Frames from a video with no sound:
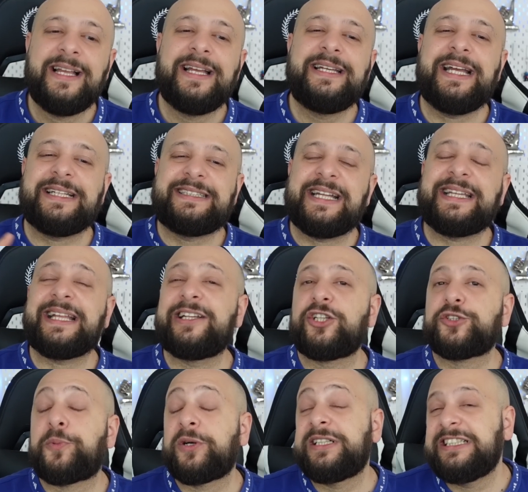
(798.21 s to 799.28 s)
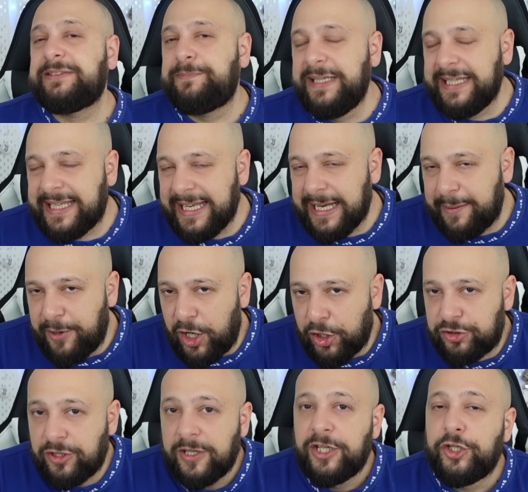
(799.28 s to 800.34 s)
Gazzetta dello Sport is speaking
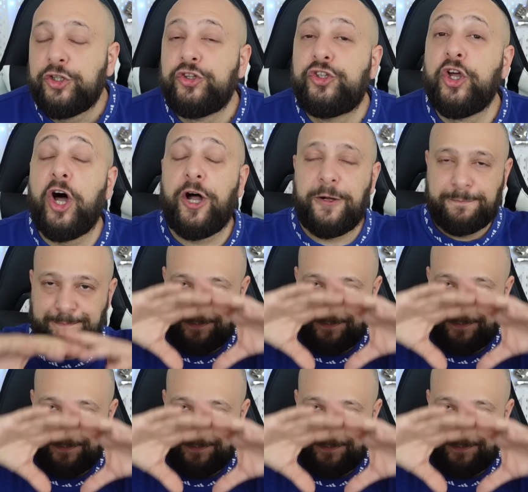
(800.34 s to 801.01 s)
about the